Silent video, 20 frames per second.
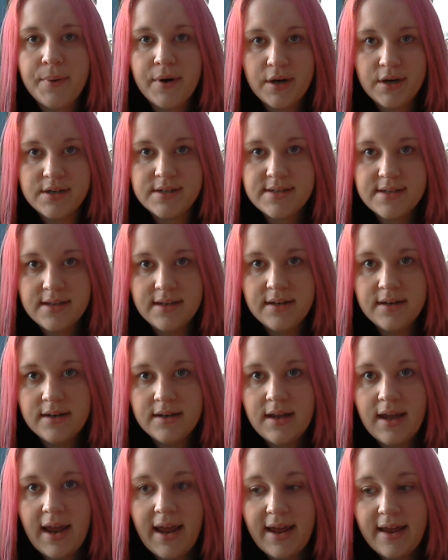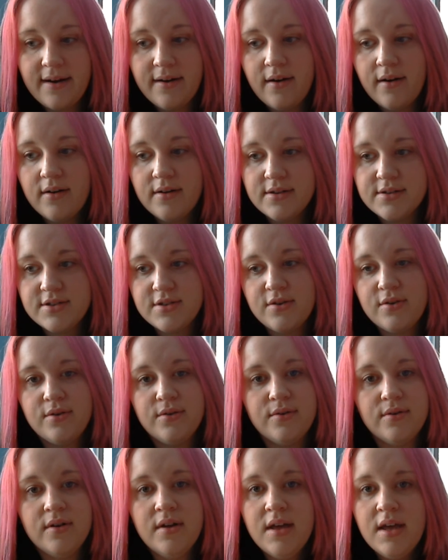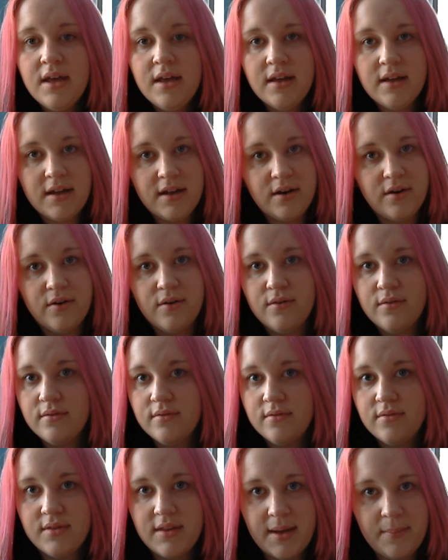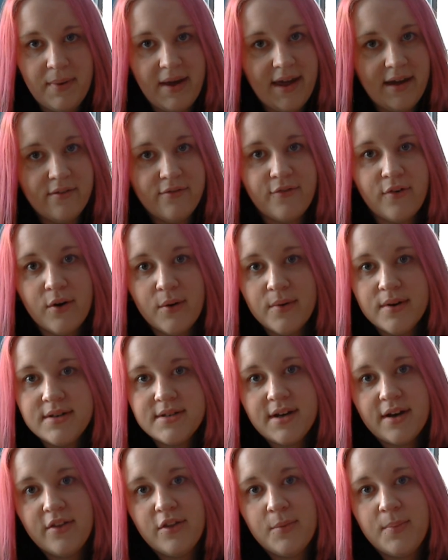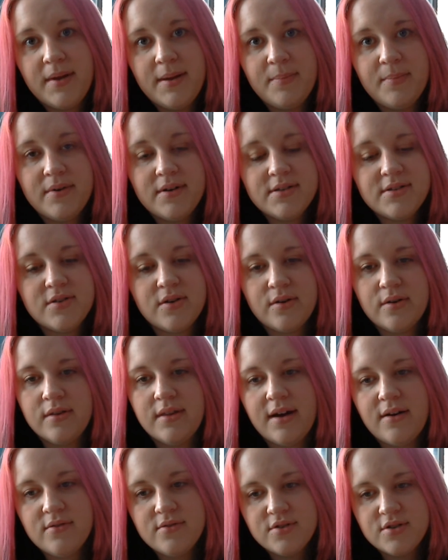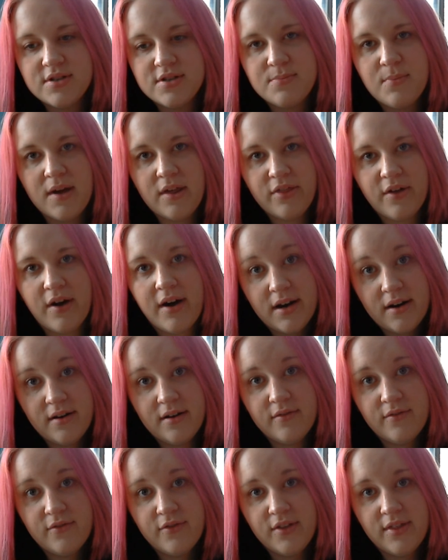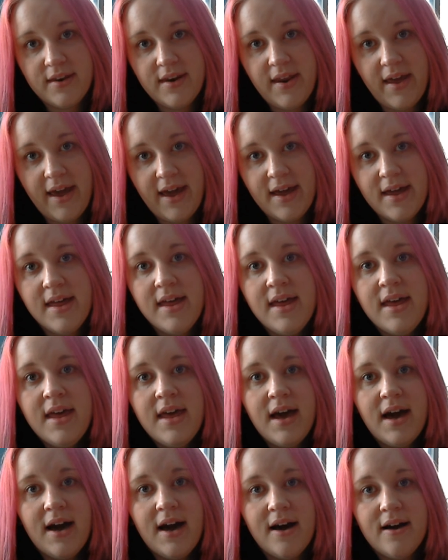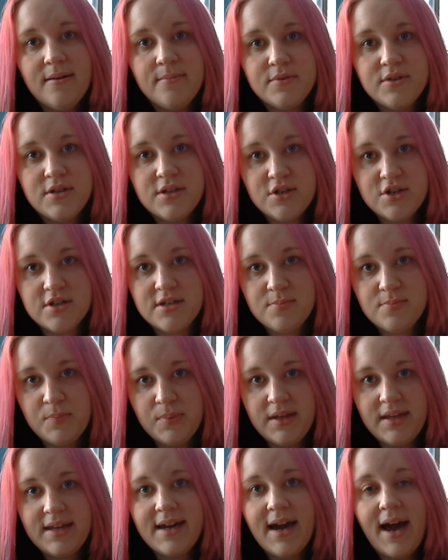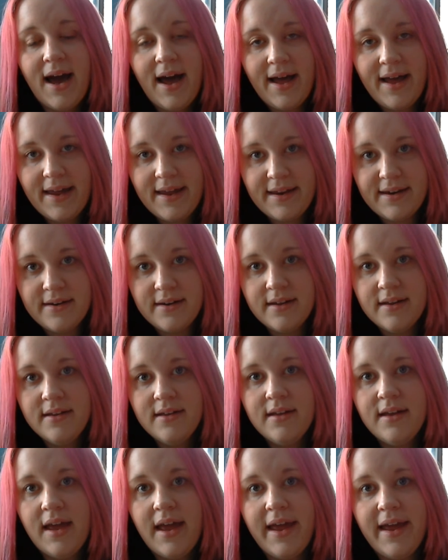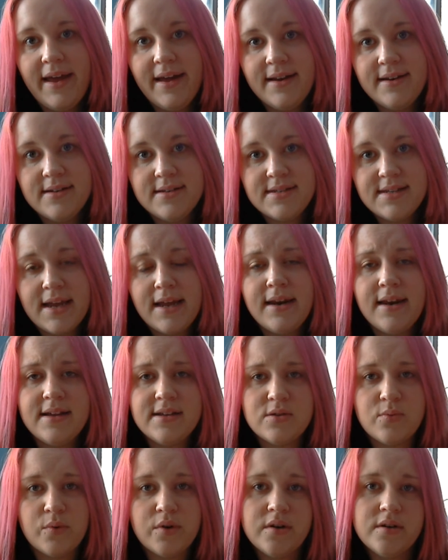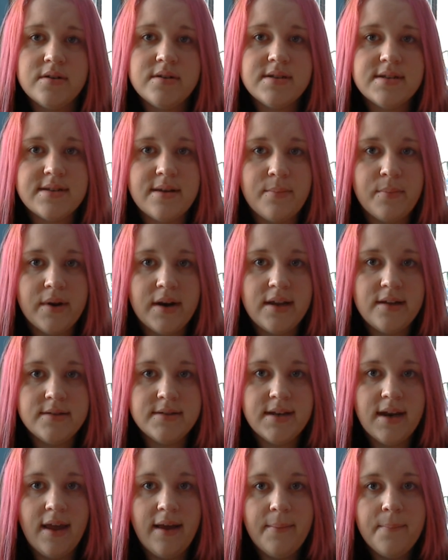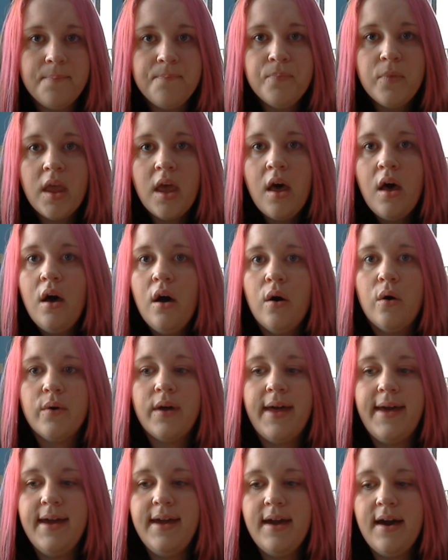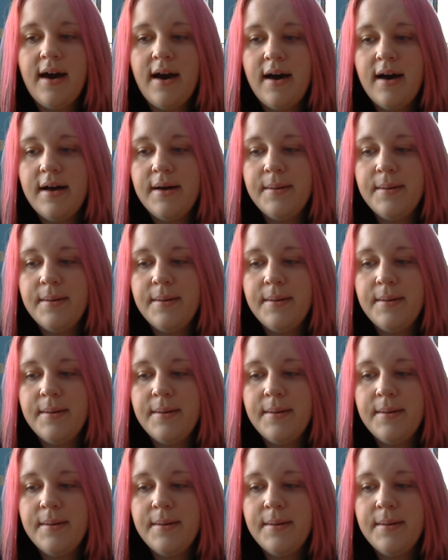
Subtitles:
person, and also, you know, they pay it forward to other people. So that was just my thought for the day, to just be kind and say a nice word to somebody today. Okay,